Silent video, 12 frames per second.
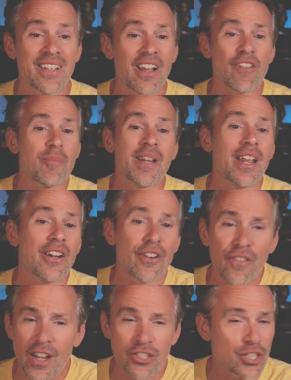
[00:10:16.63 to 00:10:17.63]
government
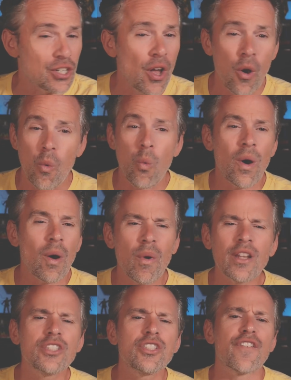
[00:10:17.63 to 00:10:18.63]
intervention.
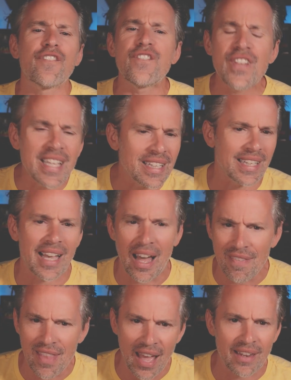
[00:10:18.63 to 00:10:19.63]
What is your feeling
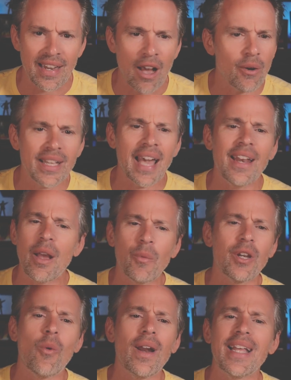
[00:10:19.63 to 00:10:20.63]
on that now? Again, and
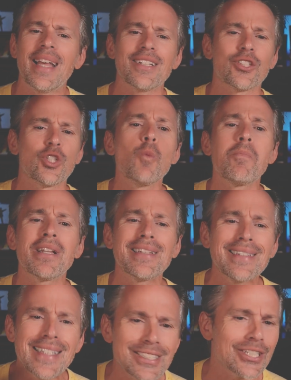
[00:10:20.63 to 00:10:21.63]
we don't want to get too
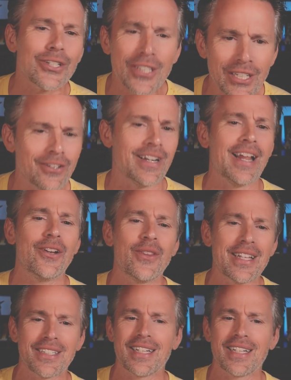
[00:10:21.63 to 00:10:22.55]
political here, and I know that's a